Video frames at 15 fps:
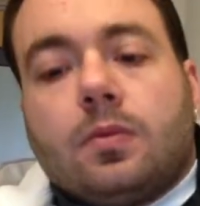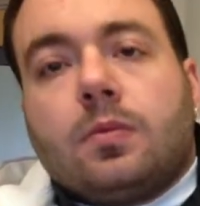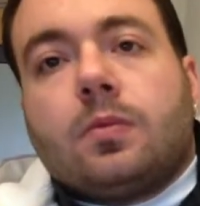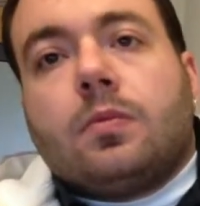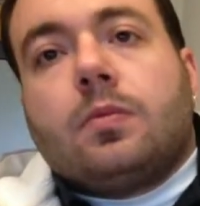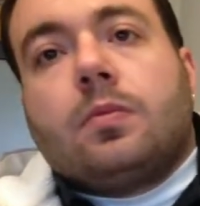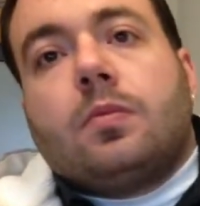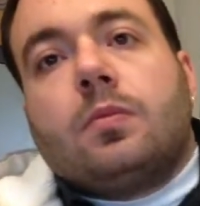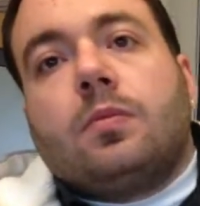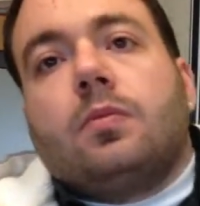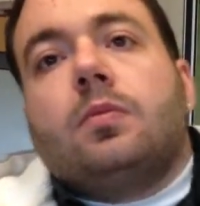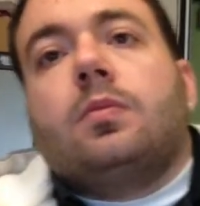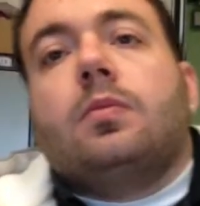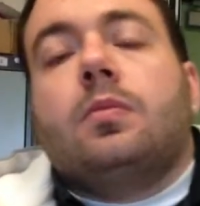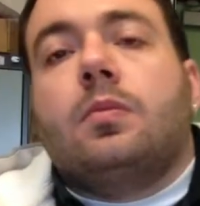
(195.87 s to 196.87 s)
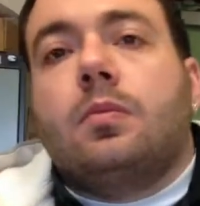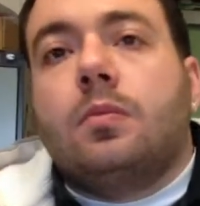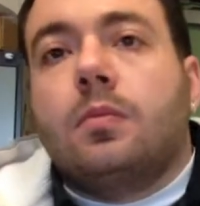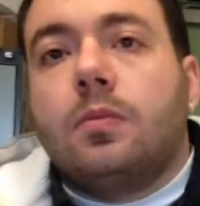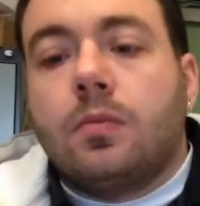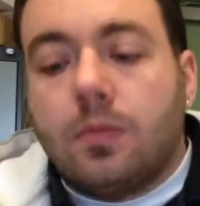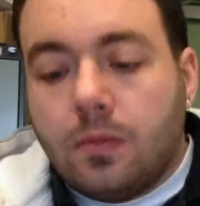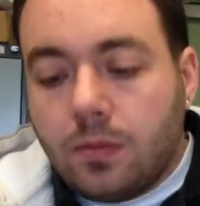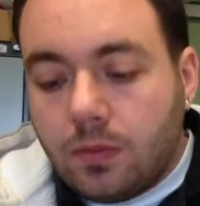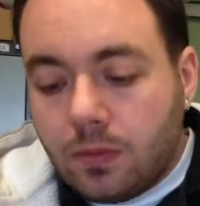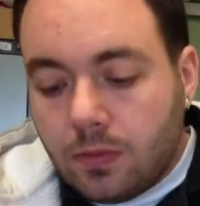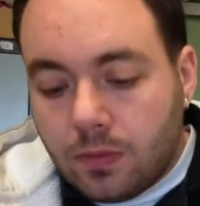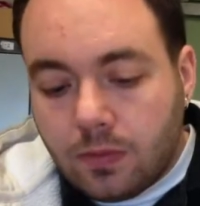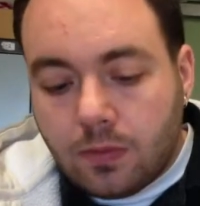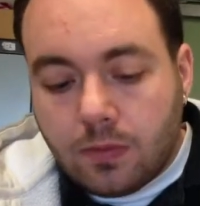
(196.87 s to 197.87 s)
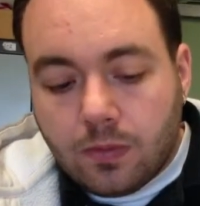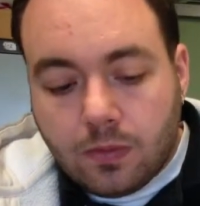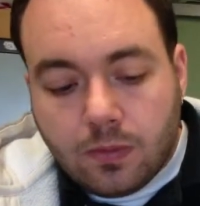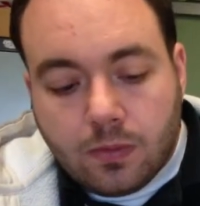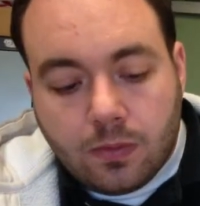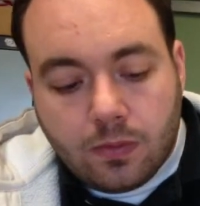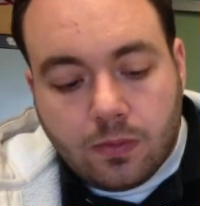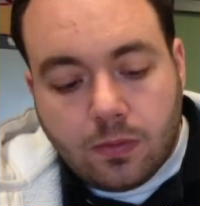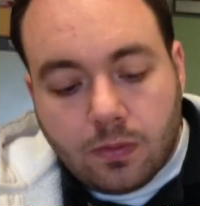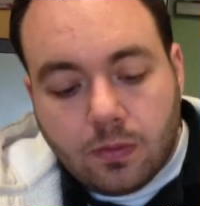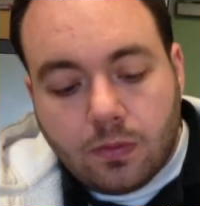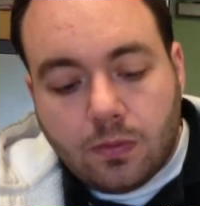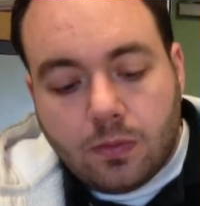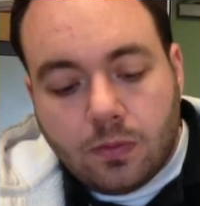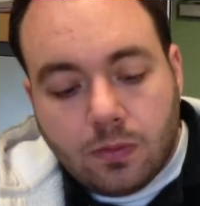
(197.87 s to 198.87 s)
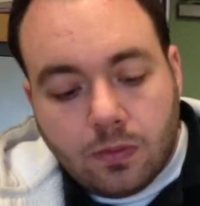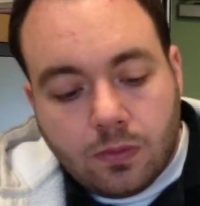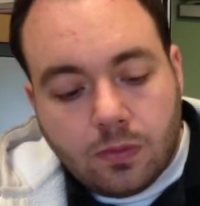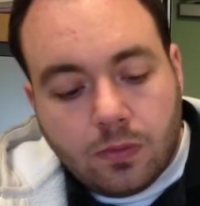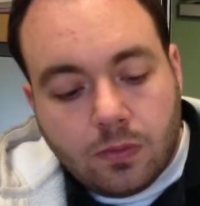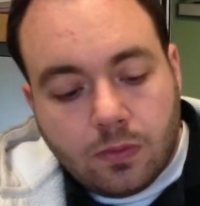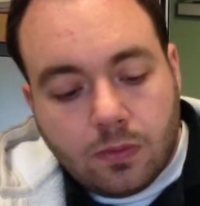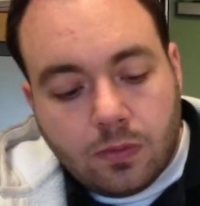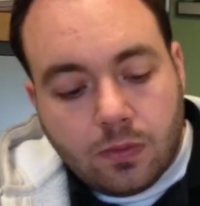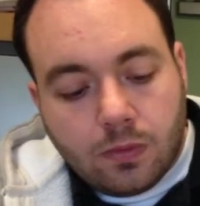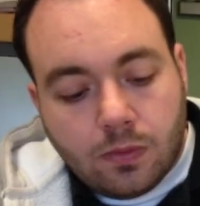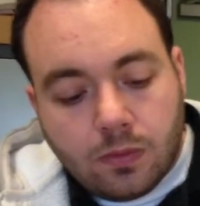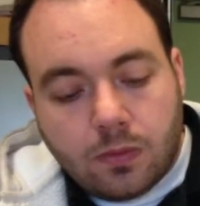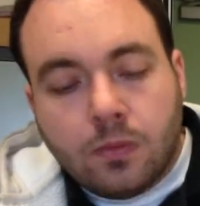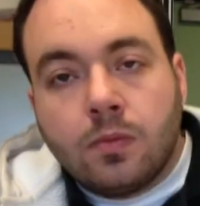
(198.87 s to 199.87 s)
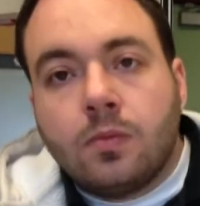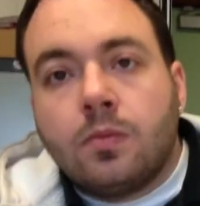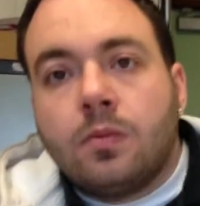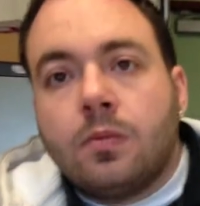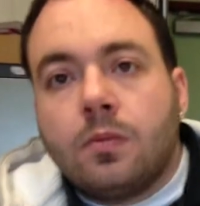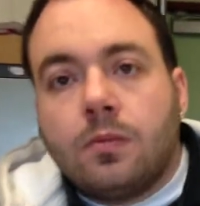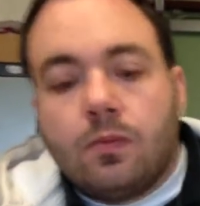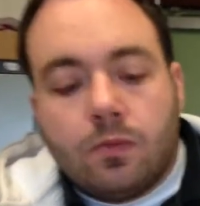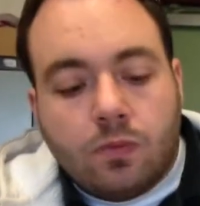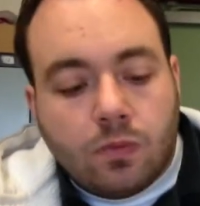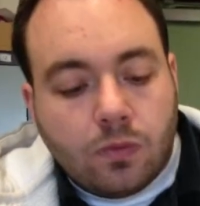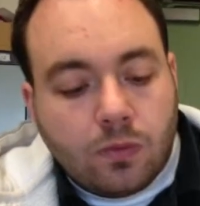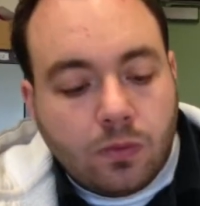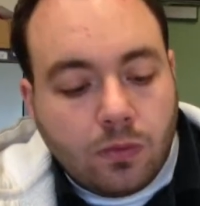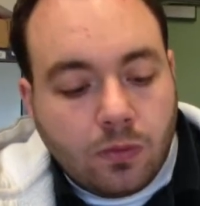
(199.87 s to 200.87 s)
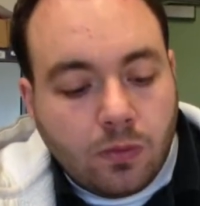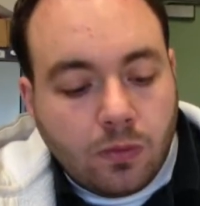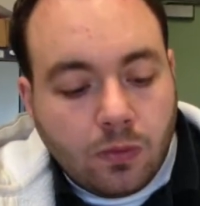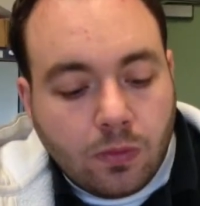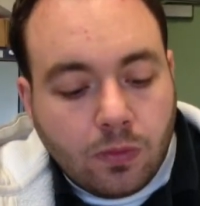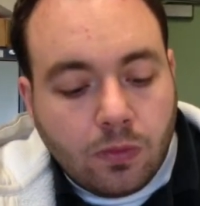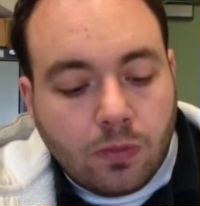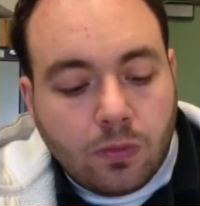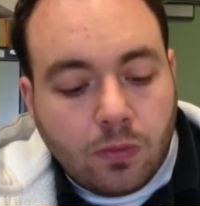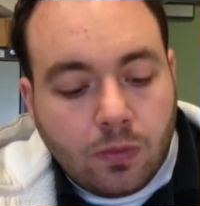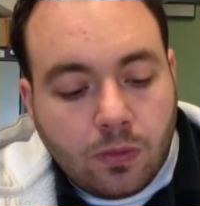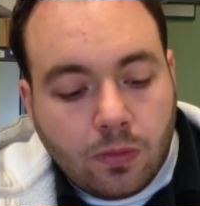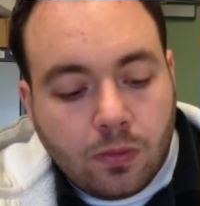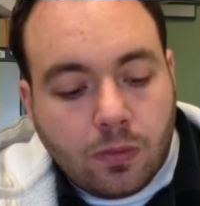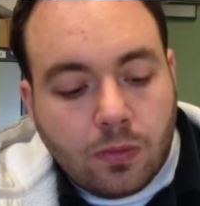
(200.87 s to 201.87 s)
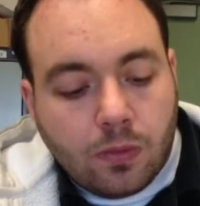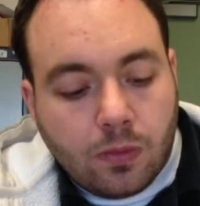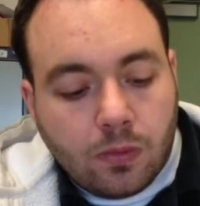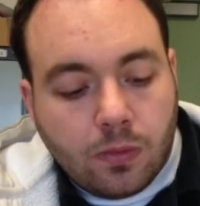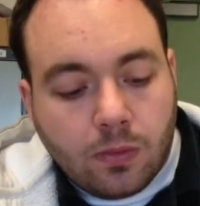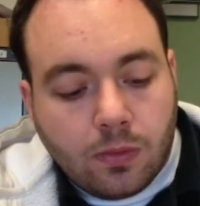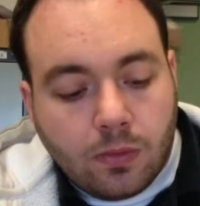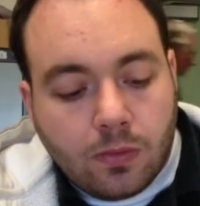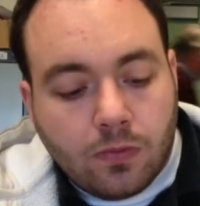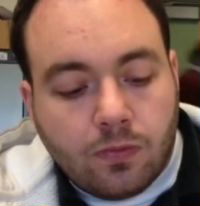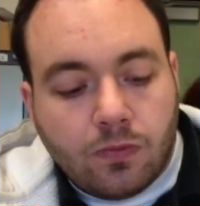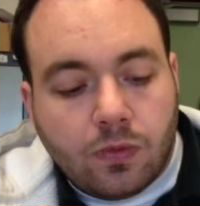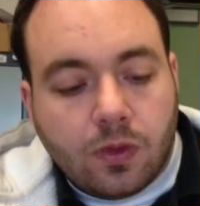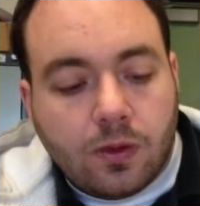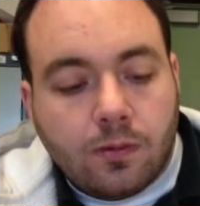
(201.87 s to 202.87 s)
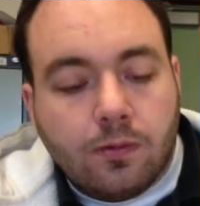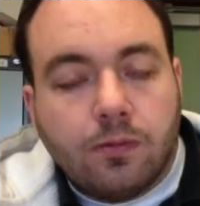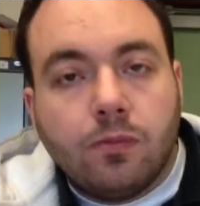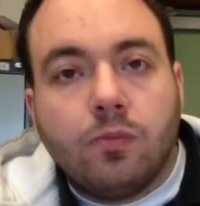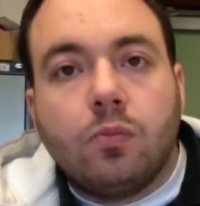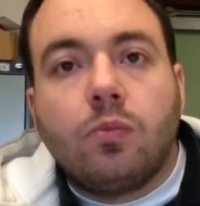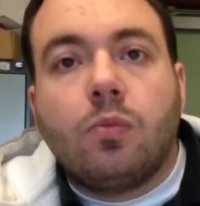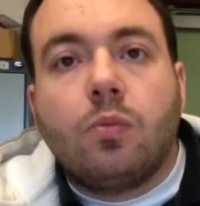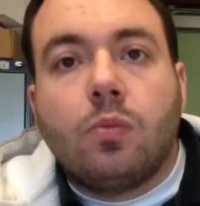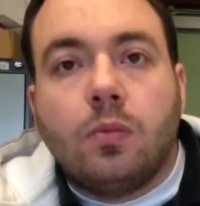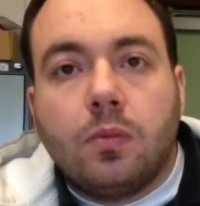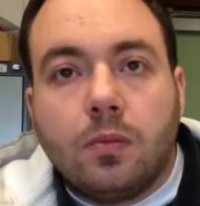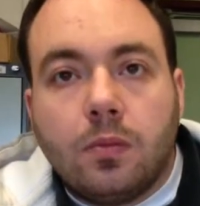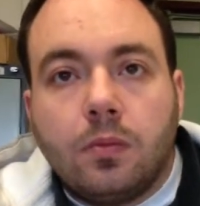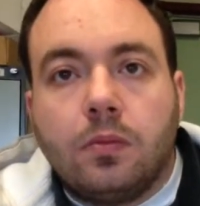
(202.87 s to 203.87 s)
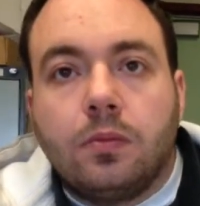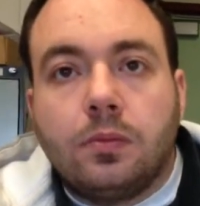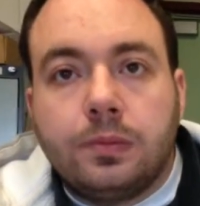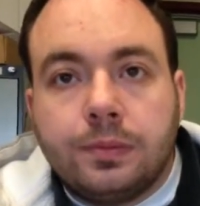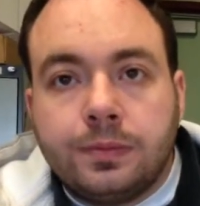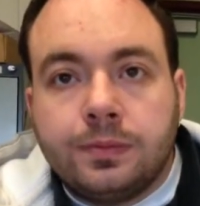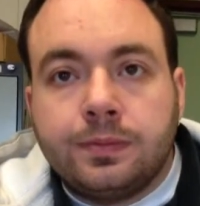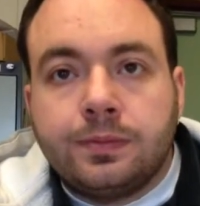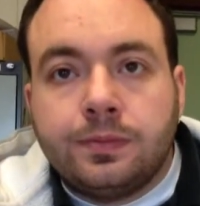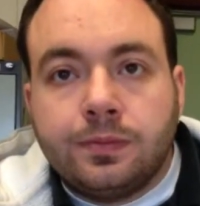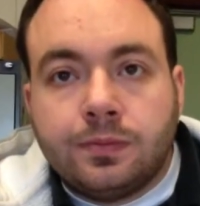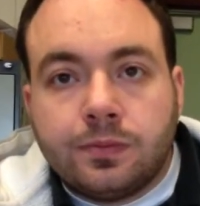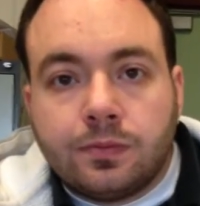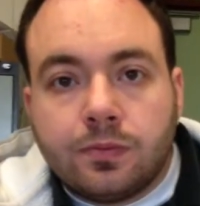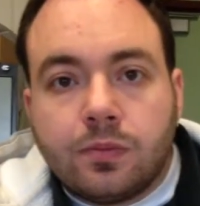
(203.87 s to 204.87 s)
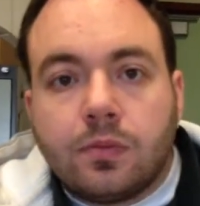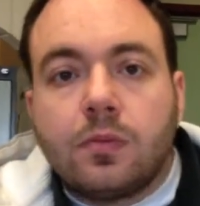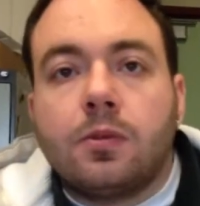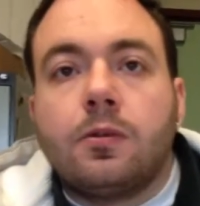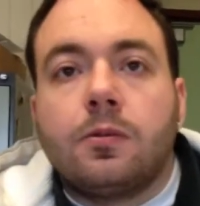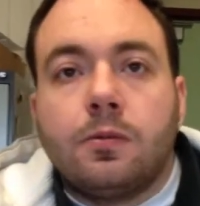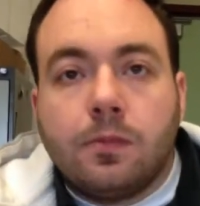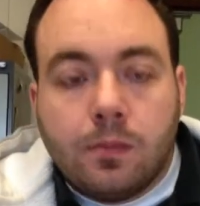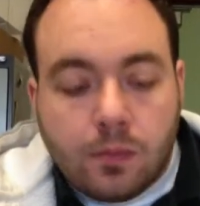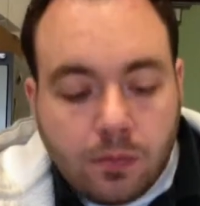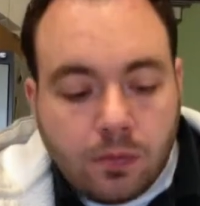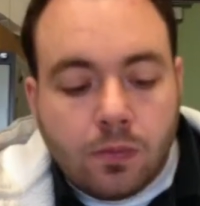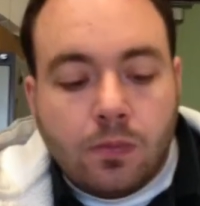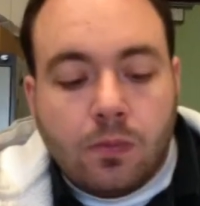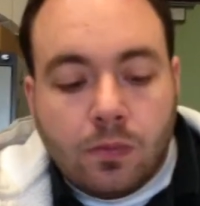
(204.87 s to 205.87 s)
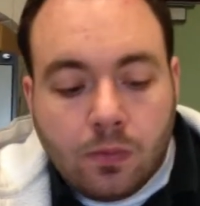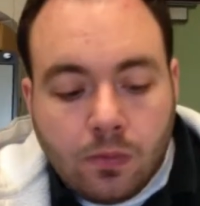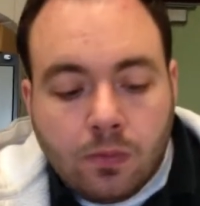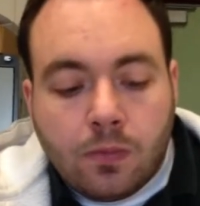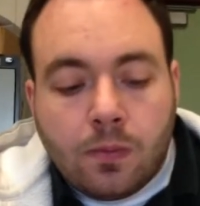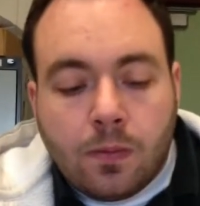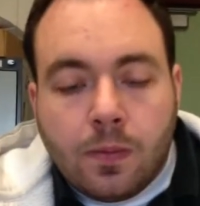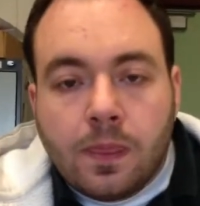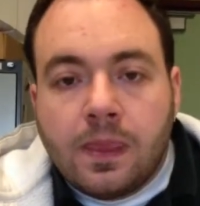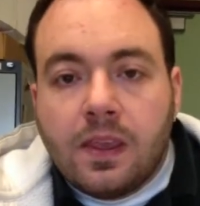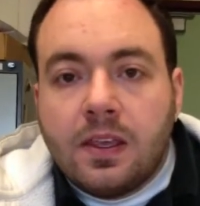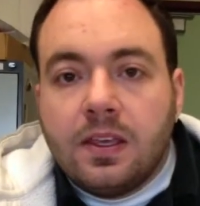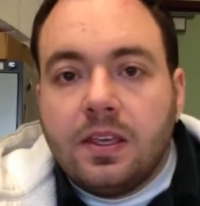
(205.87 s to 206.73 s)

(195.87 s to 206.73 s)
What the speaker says: have these kids do this, what do they think of it as a science activity? Do they see it as kind of a strange thing for them to be doing in a science class?